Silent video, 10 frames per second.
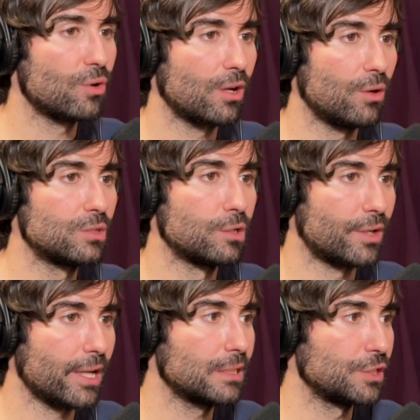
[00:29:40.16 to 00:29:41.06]
are going to
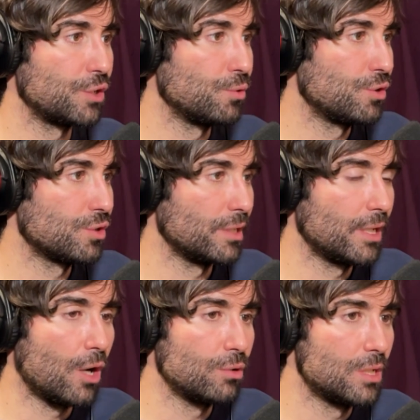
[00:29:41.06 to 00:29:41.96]
learn English, you usually
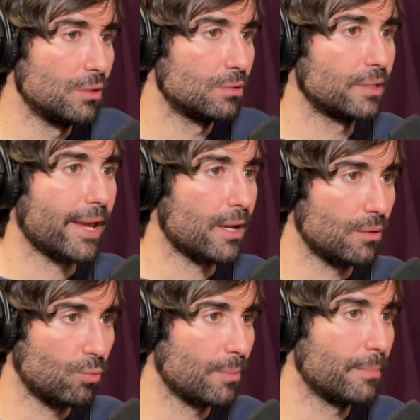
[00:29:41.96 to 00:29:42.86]
go to, again,
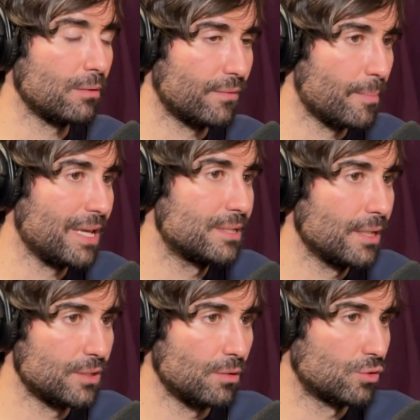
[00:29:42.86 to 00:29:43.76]
one of the main
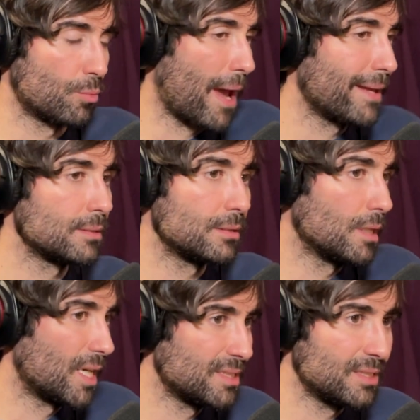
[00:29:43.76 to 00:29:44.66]
cities. You go to Brighton,
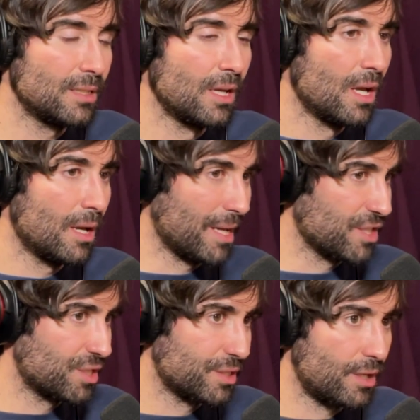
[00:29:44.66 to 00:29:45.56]
London,
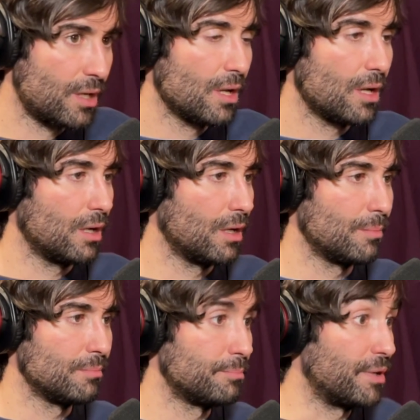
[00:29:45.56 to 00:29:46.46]
Manchester,
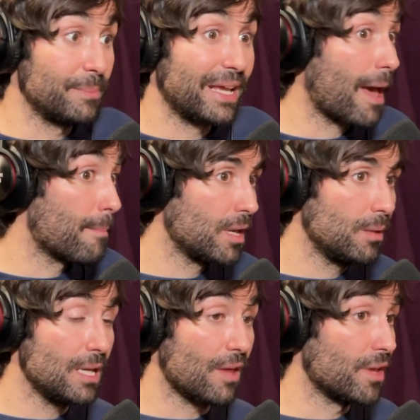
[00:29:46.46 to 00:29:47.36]
Birmingham,
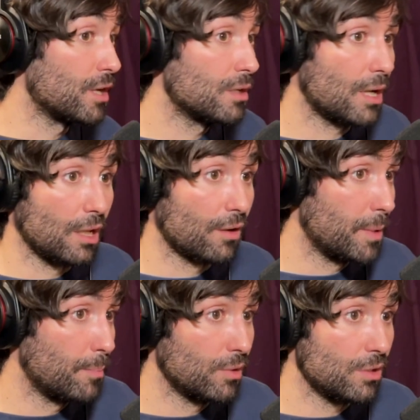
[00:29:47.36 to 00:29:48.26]
maybe. And then a lot of
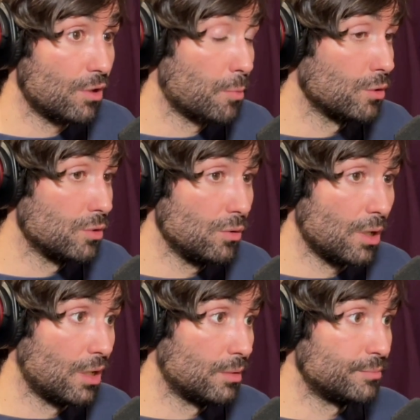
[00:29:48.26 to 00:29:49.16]
people in Europe go
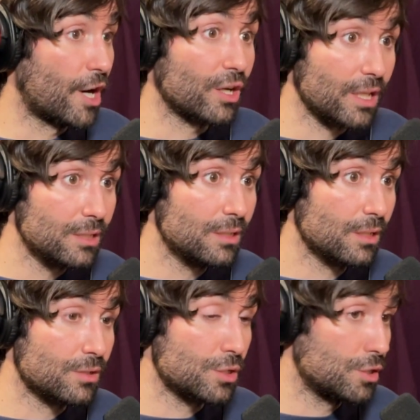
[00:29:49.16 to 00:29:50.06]
to Ireland
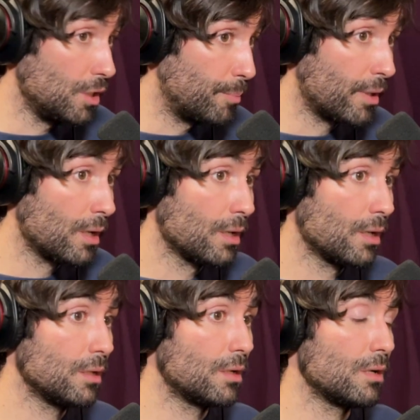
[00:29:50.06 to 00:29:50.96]
because it's cheaper,
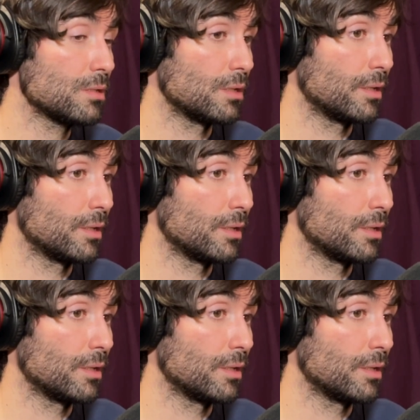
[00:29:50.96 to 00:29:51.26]
you know? So